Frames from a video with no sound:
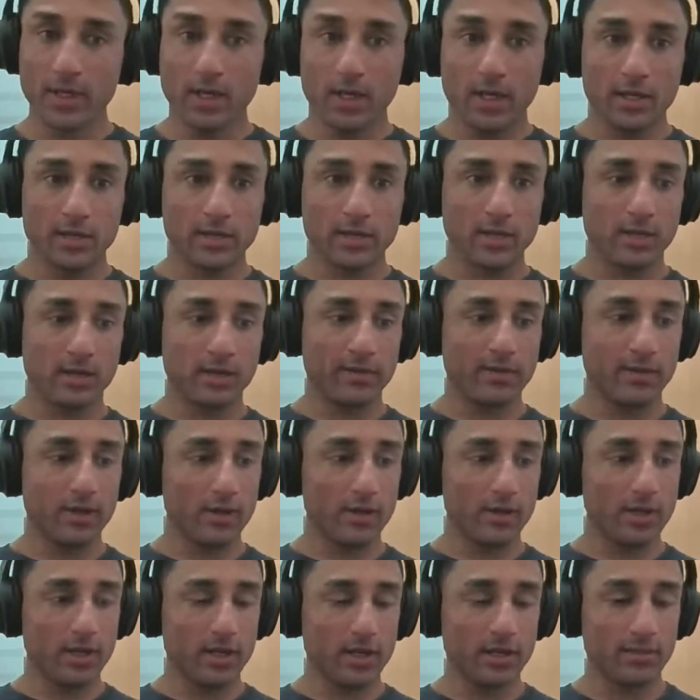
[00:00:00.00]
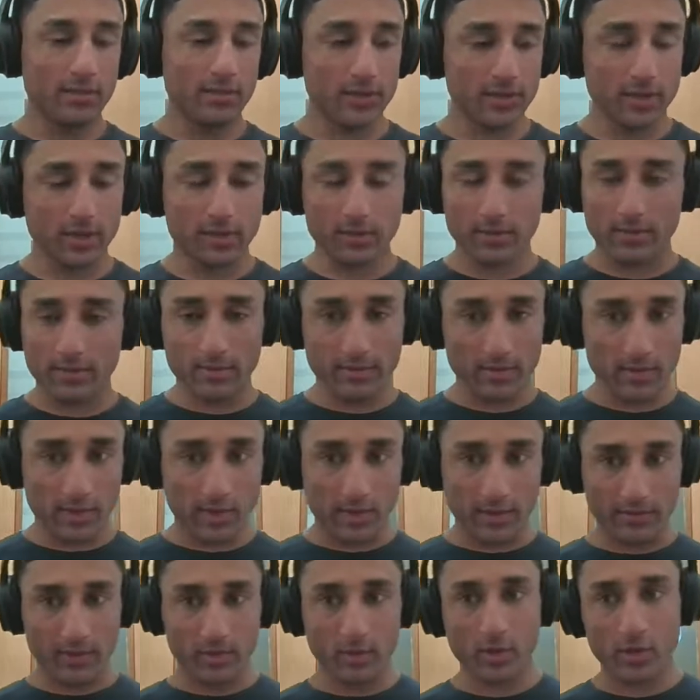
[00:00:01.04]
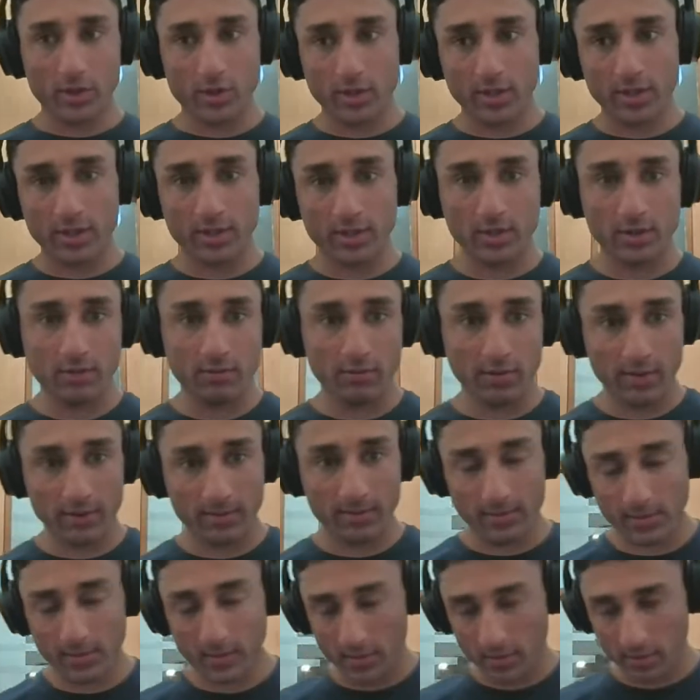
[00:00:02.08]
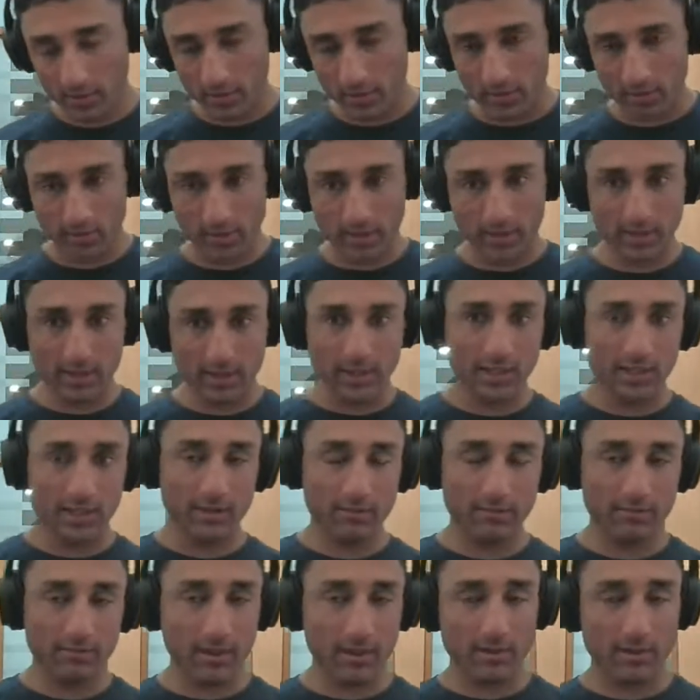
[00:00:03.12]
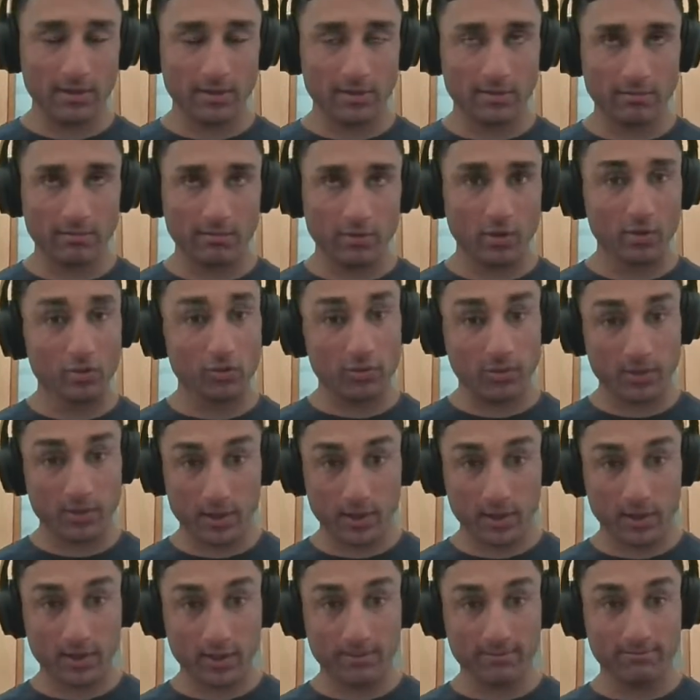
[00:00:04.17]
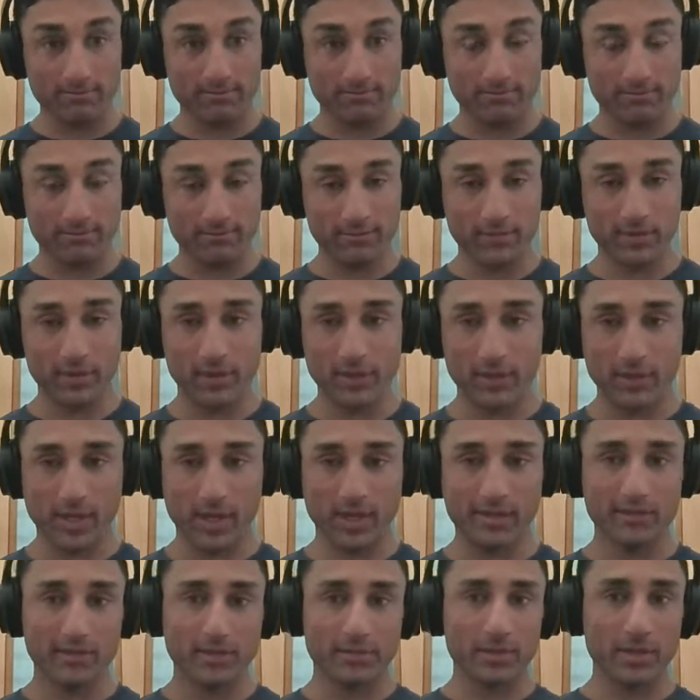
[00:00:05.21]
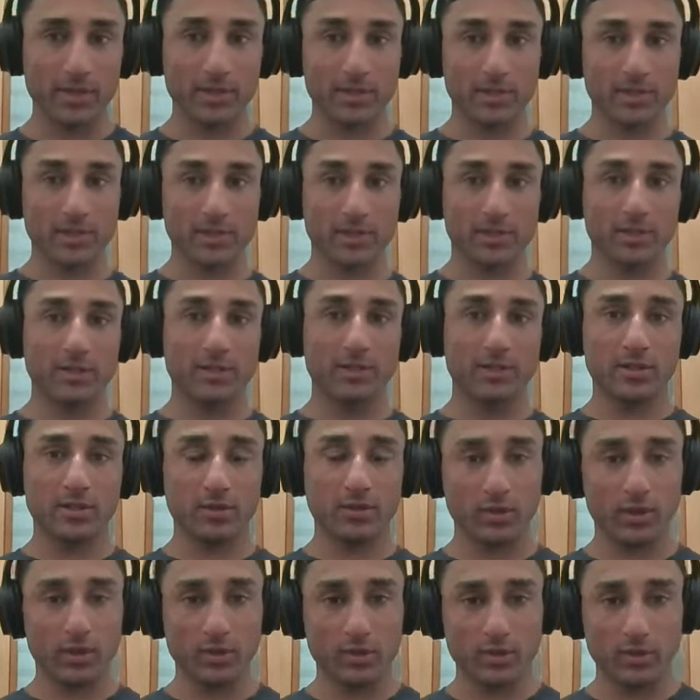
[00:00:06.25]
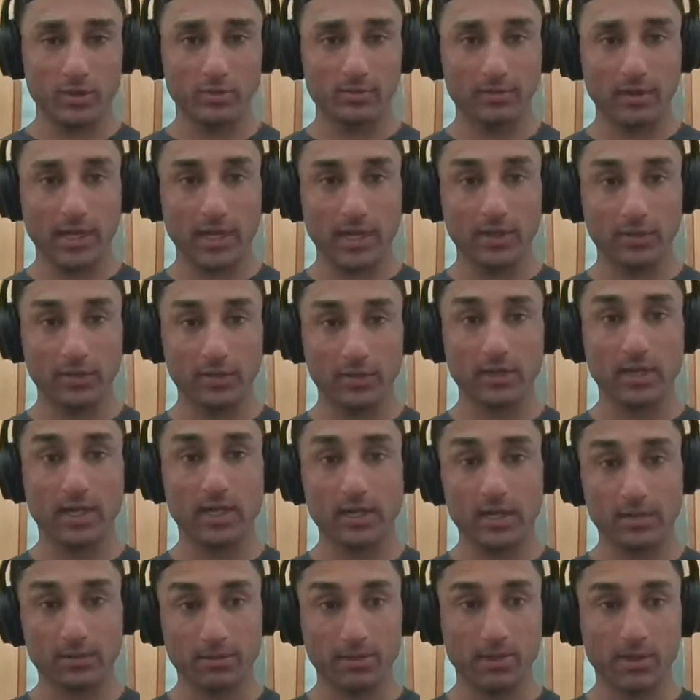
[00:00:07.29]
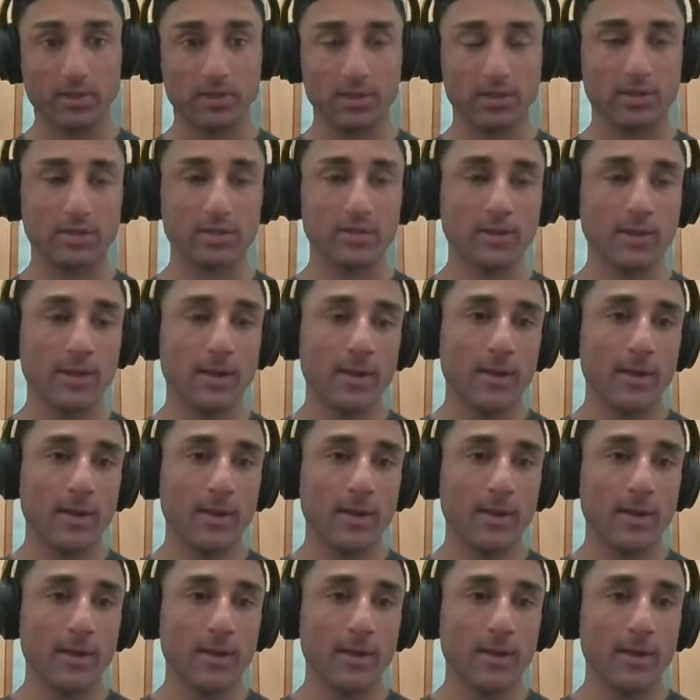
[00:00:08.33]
So if you look at, if you're watching this, you're an entrepreneur, you have a business, or you're planning on starting a business,